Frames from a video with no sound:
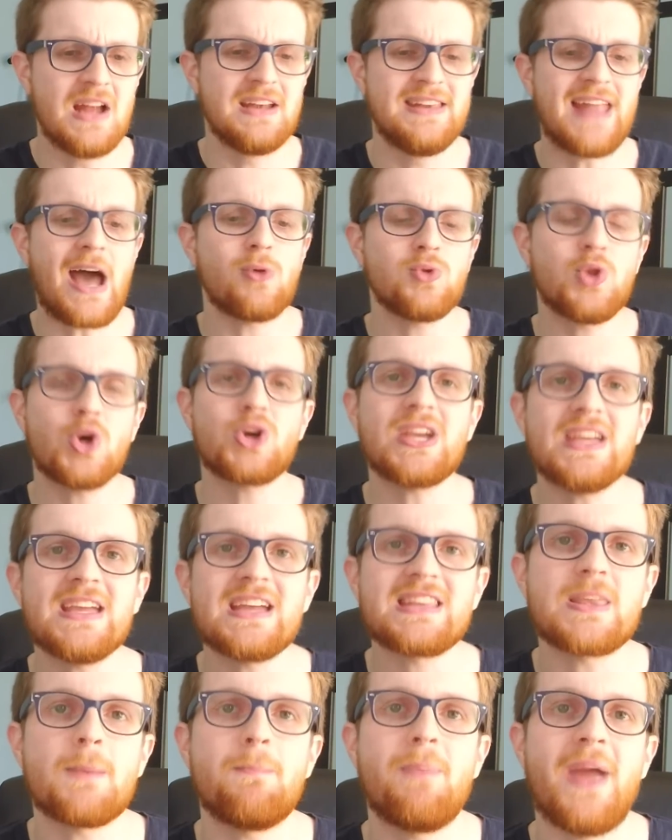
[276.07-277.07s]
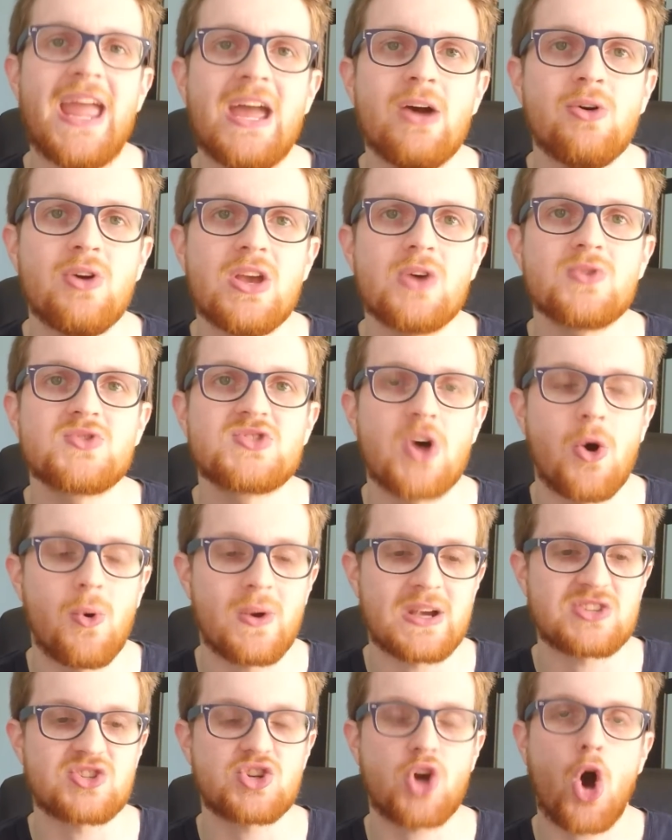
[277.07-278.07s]
Now, looking at the
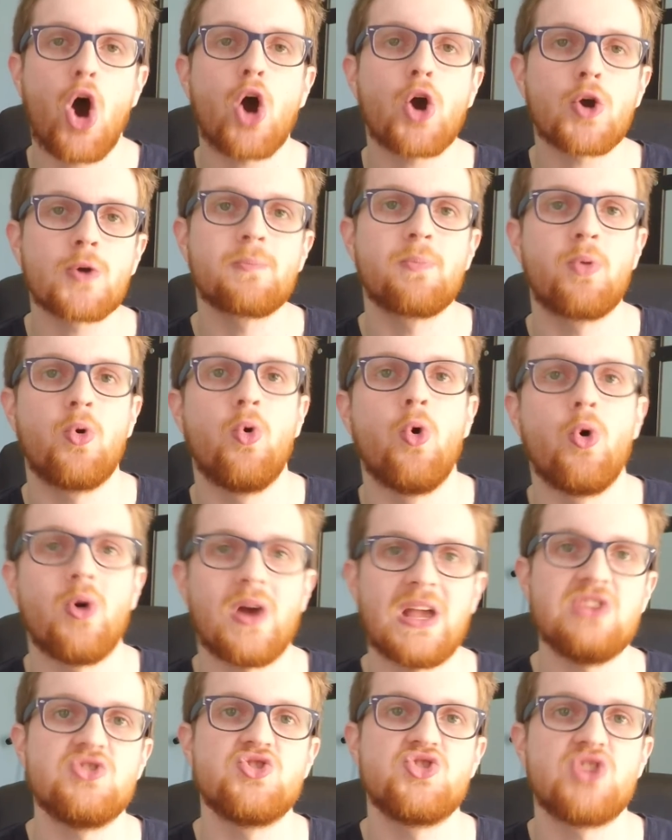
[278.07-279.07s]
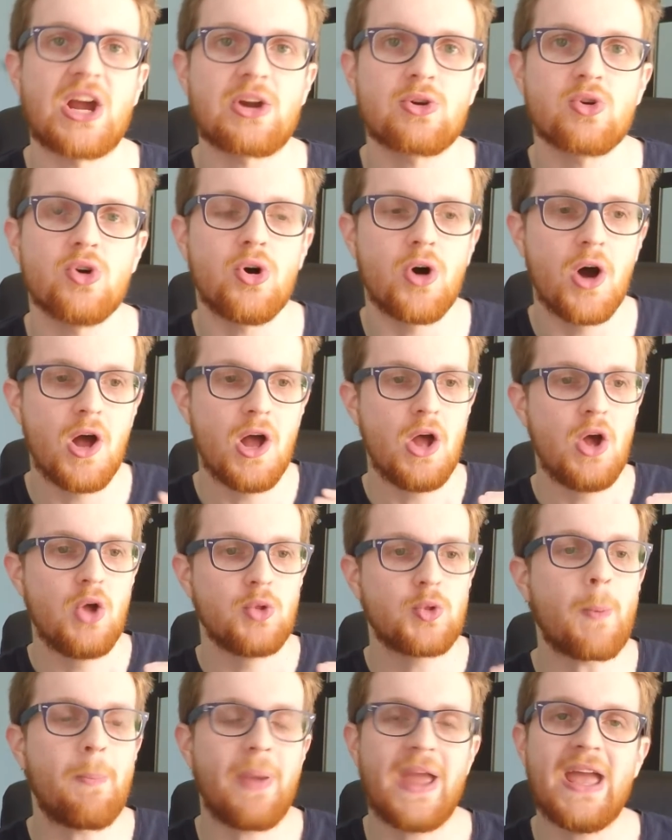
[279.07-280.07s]
Paleozoic's card pool in general,
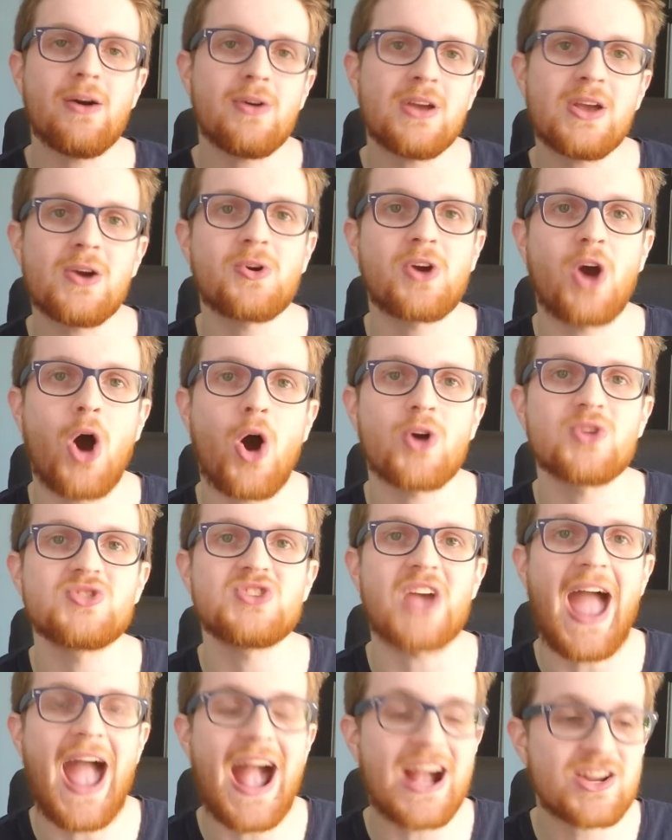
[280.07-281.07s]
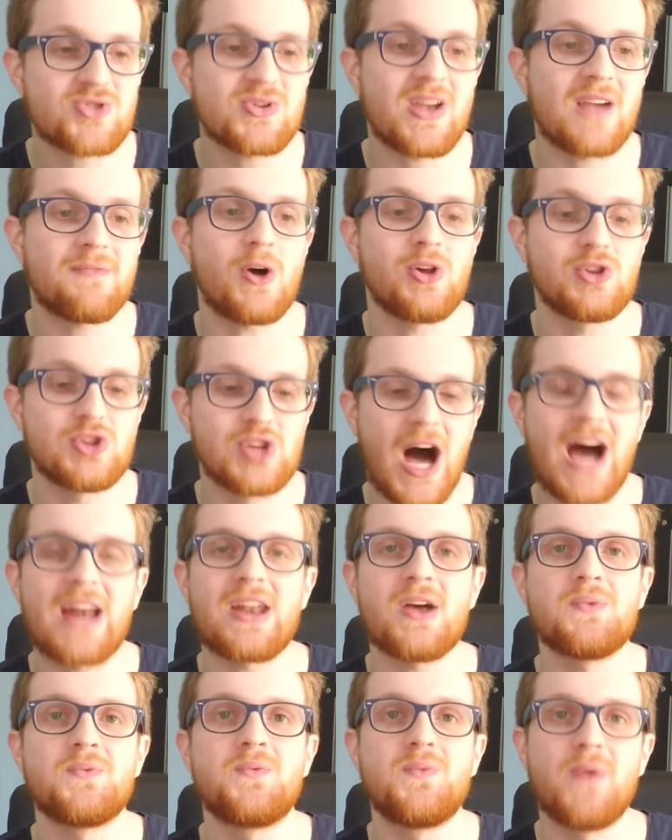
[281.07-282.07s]
the Paleo cards actually have a lot
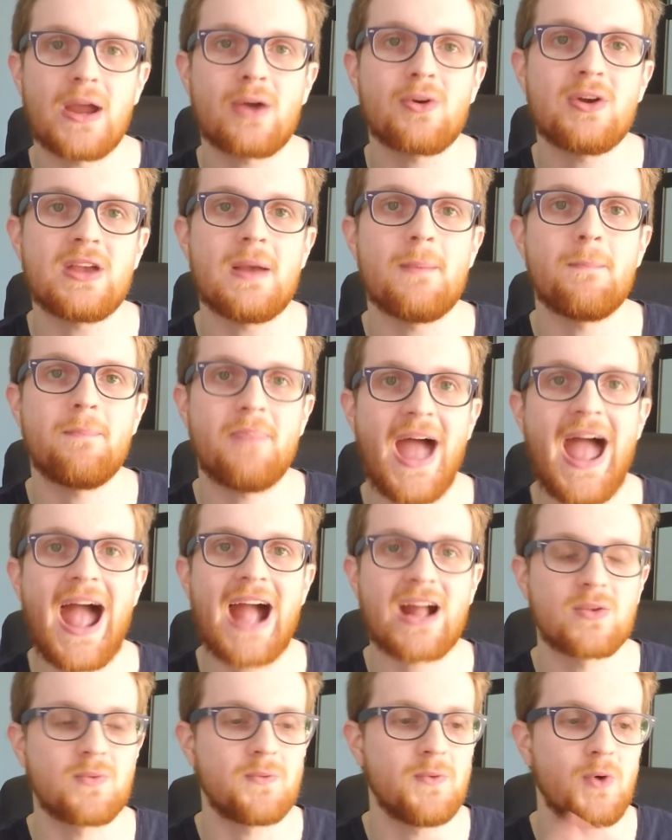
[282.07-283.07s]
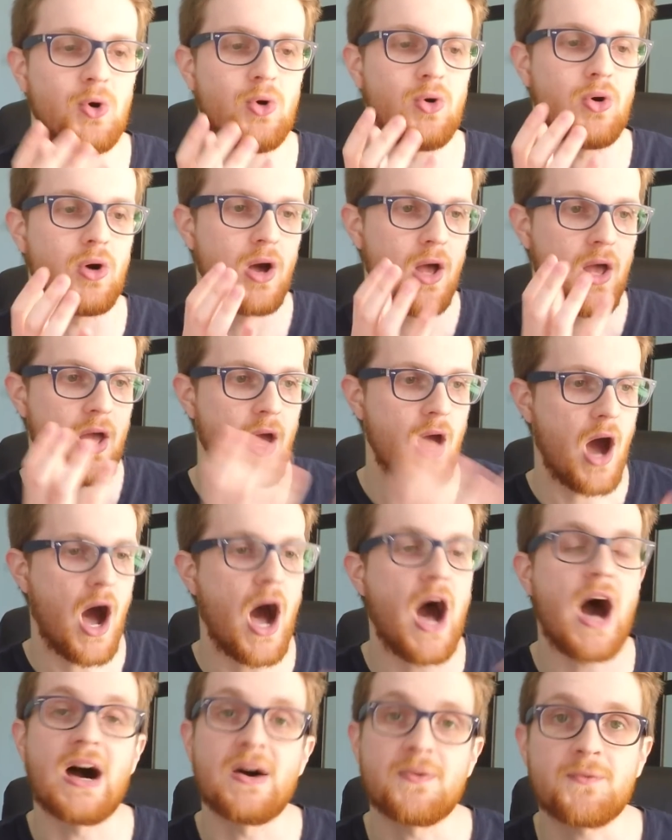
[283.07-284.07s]
of very impactful
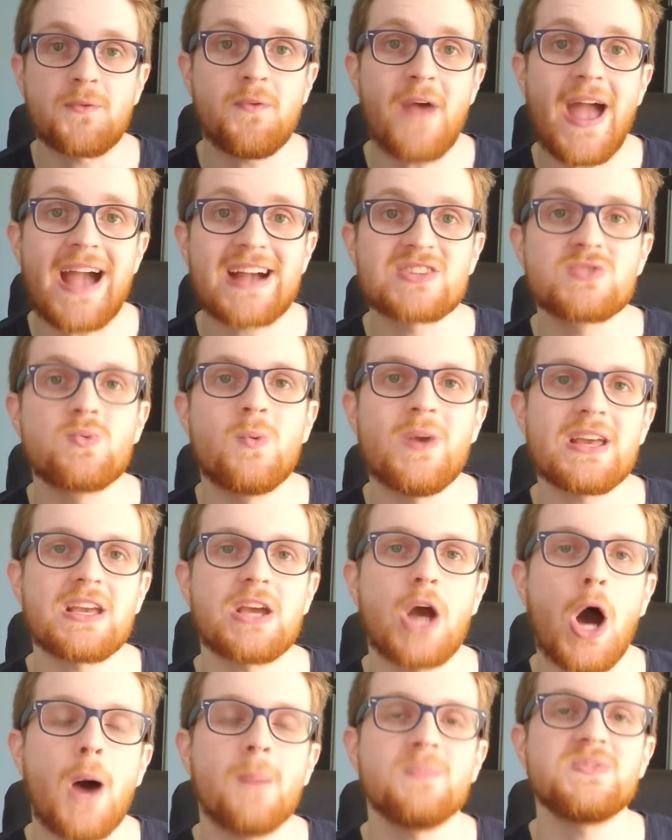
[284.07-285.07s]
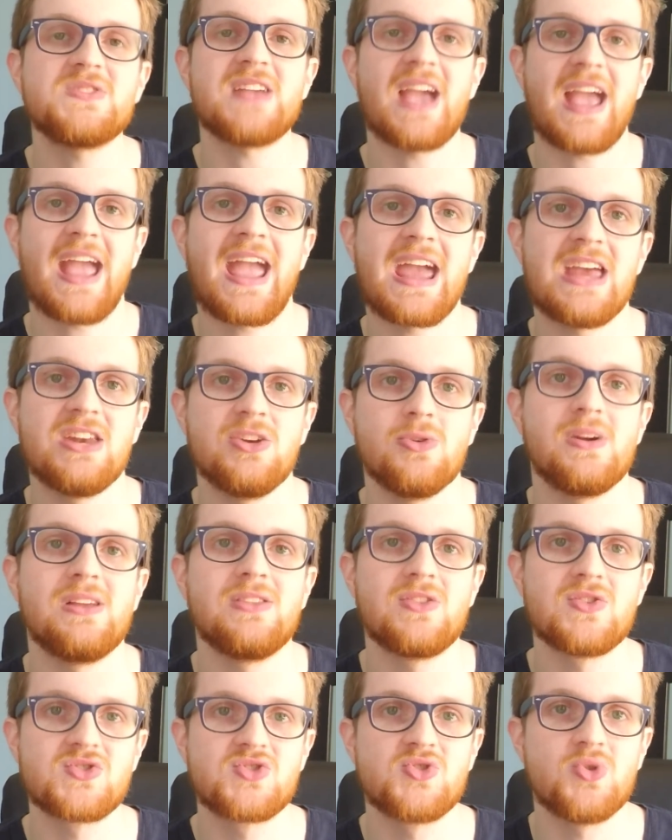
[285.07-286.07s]
effects when it comes to
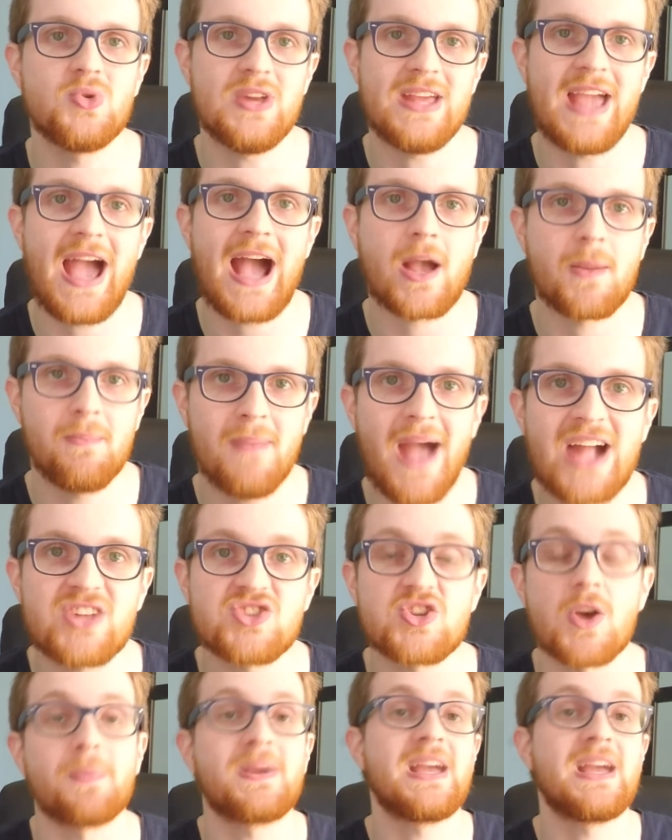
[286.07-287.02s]
handling the Zodiac matchup.